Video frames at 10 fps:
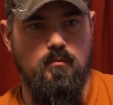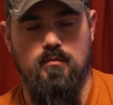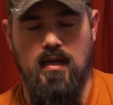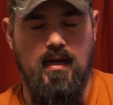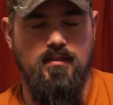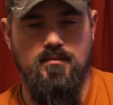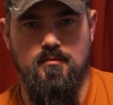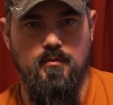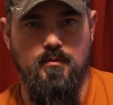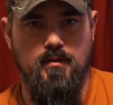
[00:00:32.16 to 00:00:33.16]
got in
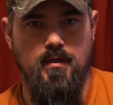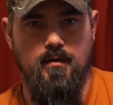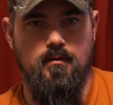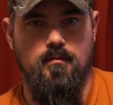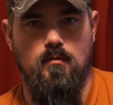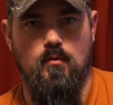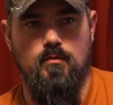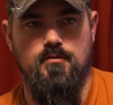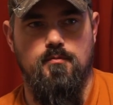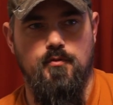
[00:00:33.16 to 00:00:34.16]
some new gear,
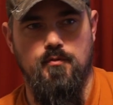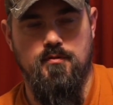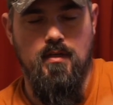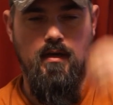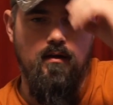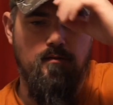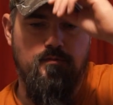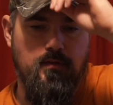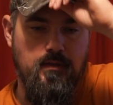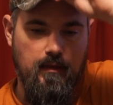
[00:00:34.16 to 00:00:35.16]
ordered some new
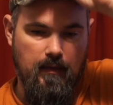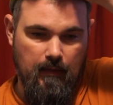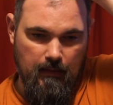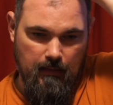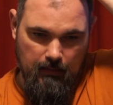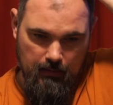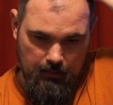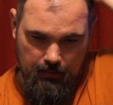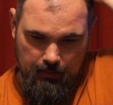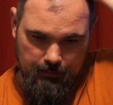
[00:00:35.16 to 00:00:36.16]
stuff,
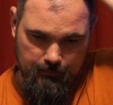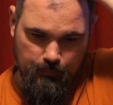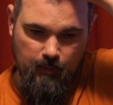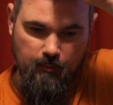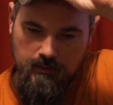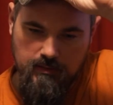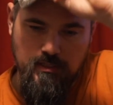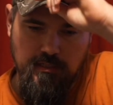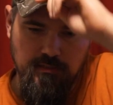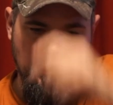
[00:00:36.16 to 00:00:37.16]
pretty much
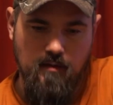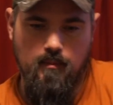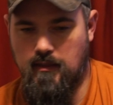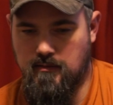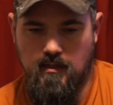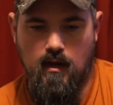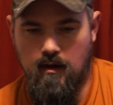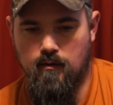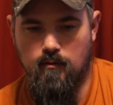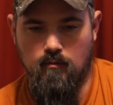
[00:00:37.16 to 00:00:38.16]
changed up my
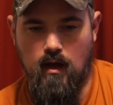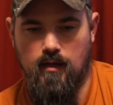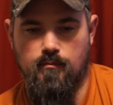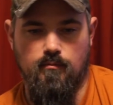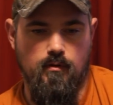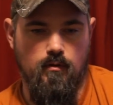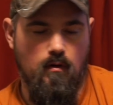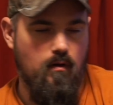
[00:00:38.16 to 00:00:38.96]
entire rod and reel